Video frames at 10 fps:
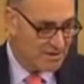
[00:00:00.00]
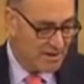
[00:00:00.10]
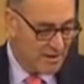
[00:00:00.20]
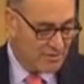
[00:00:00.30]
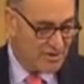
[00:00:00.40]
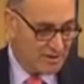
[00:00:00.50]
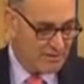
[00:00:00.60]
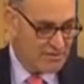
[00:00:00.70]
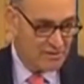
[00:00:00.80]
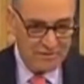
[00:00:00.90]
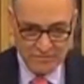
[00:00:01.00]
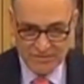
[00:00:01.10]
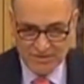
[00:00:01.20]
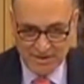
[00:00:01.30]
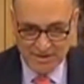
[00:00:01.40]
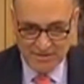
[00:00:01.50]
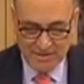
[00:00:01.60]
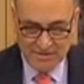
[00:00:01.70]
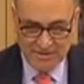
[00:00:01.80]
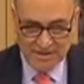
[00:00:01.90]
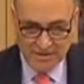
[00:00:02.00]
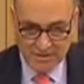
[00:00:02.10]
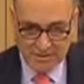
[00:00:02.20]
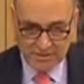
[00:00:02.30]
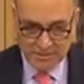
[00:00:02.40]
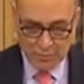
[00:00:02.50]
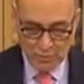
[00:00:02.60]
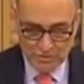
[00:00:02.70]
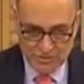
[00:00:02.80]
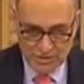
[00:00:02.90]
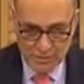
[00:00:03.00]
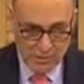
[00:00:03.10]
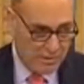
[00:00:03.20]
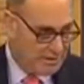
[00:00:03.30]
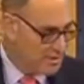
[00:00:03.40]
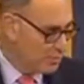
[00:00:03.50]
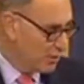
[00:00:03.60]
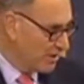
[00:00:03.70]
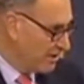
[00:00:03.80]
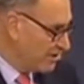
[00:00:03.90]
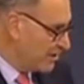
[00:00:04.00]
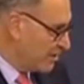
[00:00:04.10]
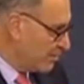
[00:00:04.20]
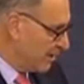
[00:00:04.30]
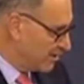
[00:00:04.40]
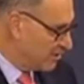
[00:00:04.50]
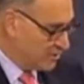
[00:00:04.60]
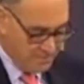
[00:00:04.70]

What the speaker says: now Secretary of State, then Senator Clinton, worked so hard to bring into the picture,